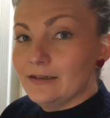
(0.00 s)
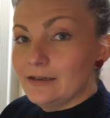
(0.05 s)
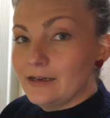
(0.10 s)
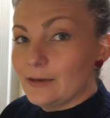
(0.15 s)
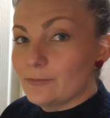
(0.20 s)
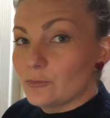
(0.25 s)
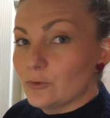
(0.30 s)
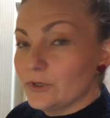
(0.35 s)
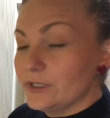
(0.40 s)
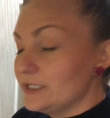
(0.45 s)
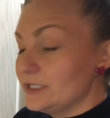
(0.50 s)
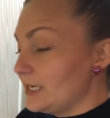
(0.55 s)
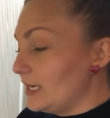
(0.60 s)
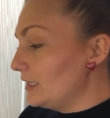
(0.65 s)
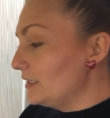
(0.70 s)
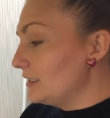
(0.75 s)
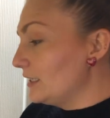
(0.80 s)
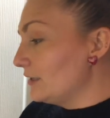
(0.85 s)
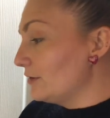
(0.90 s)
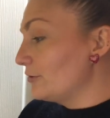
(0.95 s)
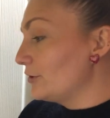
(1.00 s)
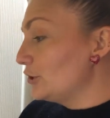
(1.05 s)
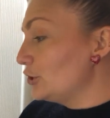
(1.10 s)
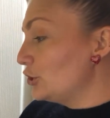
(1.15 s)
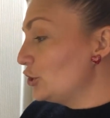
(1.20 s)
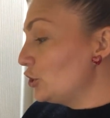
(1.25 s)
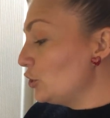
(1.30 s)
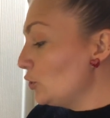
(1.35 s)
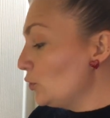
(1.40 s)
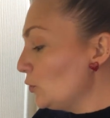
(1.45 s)
I'm going to add together the
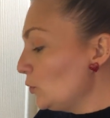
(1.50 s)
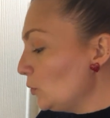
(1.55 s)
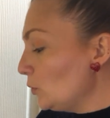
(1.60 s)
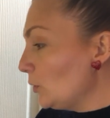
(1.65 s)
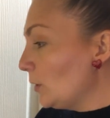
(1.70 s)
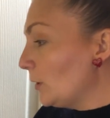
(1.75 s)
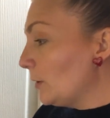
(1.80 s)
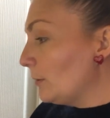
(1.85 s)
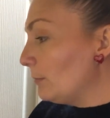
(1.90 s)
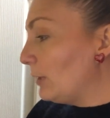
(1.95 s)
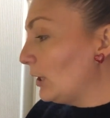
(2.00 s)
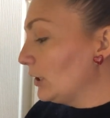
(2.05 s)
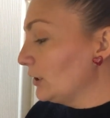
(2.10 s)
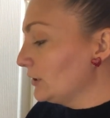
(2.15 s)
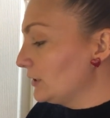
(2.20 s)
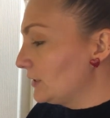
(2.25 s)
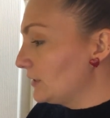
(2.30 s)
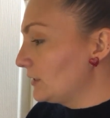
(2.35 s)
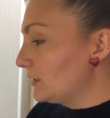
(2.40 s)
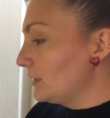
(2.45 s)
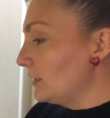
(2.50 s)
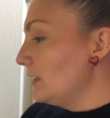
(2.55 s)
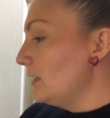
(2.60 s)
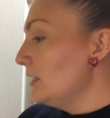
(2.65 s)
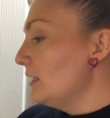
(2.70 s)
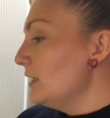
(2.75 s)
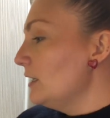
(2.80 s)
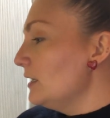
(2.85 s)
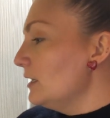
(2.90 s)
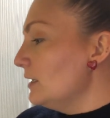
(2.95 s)
two parts.
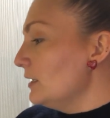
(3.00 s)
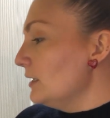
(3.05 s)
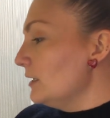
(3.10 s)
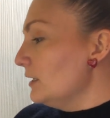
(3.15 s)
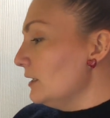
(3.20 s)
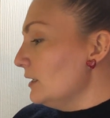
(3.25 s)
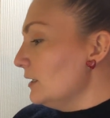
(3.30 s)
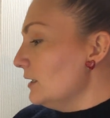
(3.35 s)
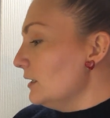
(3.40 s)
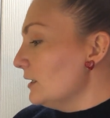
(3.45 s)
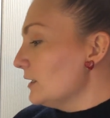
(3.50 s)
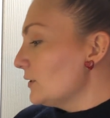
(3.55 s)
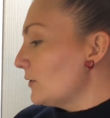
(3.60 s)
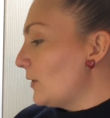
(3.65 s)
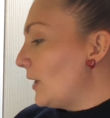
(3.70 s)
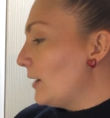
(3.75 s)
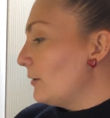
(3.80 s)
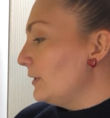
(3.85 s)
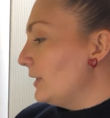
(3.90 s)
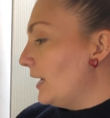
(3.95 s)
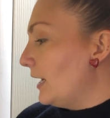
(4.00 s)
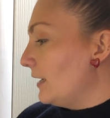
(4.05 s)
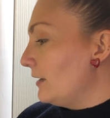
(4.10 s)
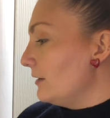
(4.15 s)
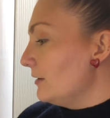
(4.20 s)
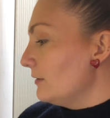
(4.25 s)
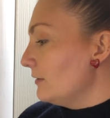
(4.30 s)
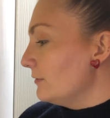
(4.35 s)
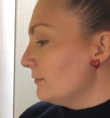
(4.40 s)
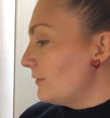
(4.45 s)
So I would add
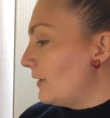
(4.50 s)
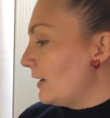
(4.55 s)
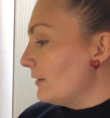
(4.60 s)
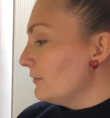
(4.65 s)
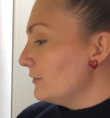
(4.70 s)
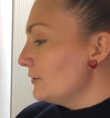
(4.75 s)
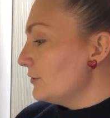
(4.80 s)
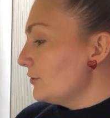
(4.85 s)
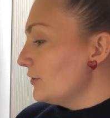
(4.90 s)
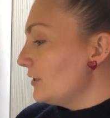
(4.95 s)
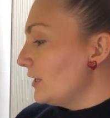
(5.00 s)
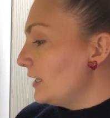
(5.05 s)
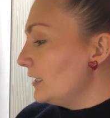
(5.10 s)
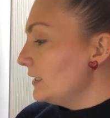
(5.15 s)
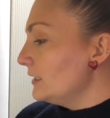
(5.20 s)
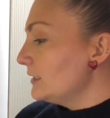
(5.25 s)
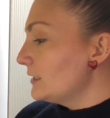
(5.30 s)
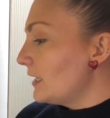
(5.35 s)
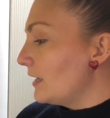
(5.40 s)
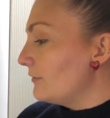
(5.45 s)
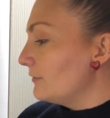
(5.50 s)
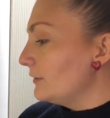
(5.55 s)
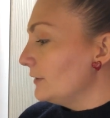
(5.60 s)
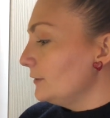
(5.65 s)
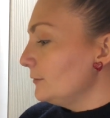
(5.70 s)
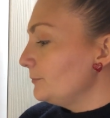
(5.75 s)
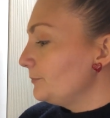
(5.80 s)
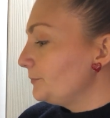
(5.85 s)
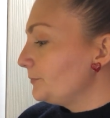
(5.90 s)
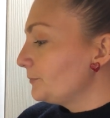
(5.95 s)

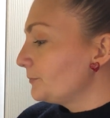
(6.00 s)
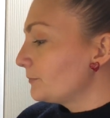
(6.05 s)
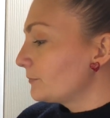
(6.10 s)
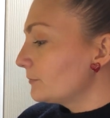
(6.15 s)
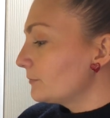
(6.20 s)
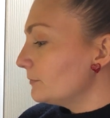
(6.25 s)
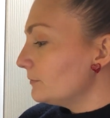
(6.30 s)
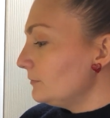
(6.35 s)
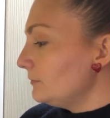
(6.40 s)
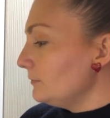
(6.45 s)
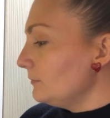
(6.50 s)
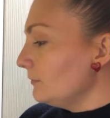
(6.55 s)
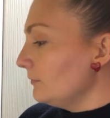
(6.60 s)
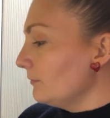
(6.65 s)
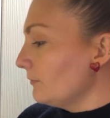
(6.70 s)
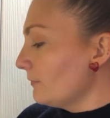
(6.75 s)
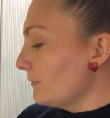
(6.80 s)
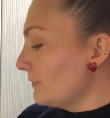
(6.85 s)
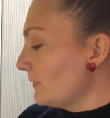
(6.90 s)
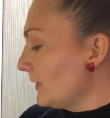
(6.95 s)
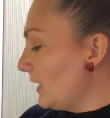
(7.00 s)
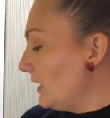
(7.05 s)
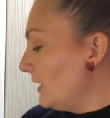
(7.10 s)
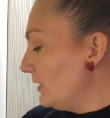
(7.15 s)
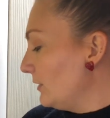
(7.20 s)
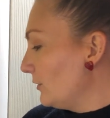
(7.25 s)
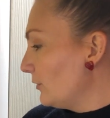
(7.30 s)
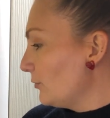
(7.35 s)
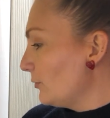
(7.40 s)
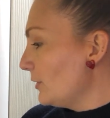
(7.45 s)
587
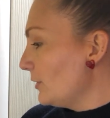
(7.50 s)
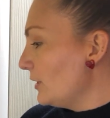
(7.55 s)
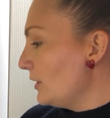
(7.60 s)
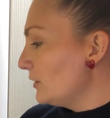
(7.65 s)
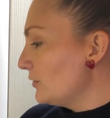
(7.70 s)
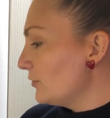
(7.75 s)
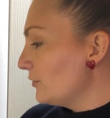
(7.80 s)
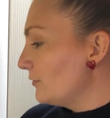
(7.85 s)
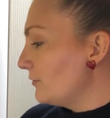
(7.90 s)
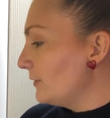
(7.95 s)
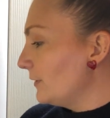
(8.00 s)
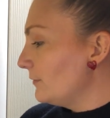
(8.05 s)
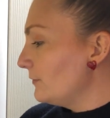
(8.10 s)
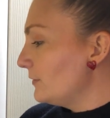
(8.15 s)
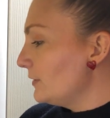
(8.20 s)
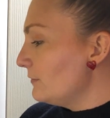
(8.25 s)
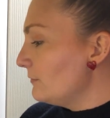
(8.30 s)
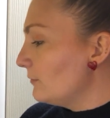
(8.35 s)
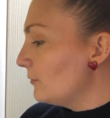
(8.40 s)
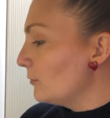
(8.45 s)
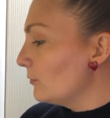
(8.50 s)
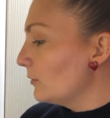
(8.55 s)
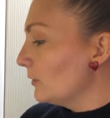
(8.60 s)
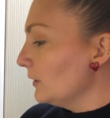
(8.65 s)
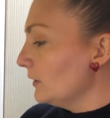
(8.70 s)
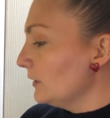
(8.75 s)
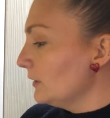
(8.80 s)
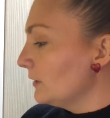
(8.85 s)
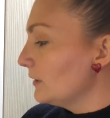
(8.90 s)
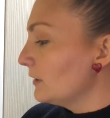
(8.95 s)
and
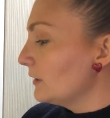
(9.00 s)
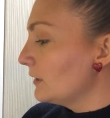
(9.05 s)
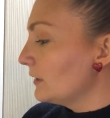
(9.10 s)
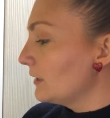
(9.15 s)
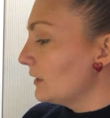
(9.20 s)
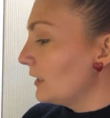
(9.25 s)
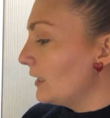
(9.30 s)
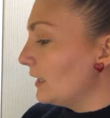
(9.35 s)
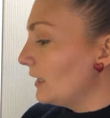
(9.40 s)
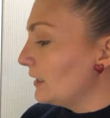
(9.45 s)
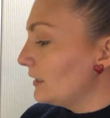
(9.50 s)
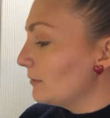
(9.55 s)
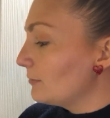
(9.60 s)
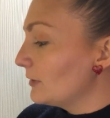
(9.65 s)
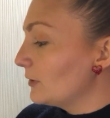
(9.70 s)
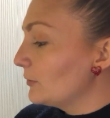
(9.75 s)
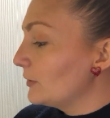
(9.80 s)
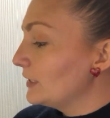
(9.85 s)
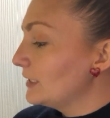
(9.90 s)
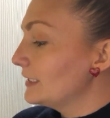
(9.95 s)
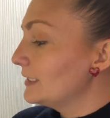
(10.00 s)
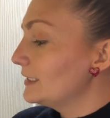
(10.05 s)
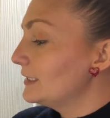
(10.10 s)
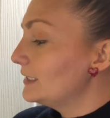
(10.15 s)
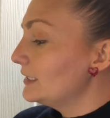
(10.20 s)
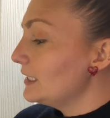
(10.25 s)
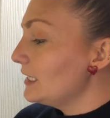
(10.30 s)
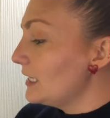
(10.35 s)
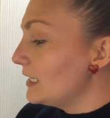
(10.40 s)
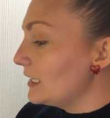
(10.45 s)
354, and I'm going to
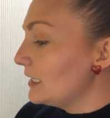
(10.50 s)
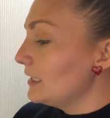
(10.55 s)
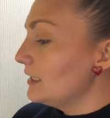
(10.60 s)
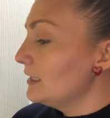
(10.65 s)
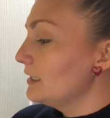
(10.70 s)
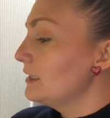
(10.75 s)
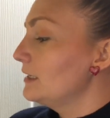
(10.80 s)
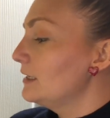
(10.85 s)
see